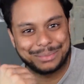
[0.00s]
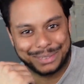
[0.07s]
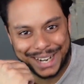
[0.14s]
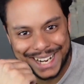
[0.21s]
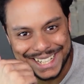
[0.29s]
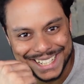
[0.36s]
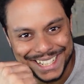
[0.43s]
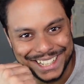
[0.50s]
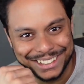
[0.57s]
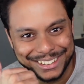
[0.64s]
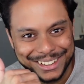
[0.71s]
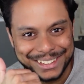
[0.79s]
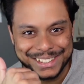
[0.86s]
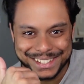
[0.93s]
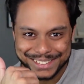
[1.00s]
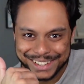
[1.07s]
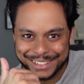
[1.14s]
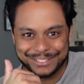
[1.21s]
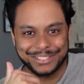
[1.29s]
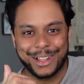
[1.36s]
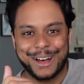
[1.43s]
branding here on this
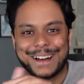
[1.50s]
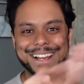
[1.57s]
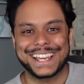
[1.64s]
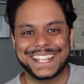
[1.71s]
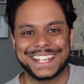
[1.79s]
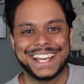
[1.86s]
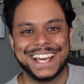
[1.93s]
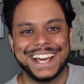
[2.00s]
like vlog, and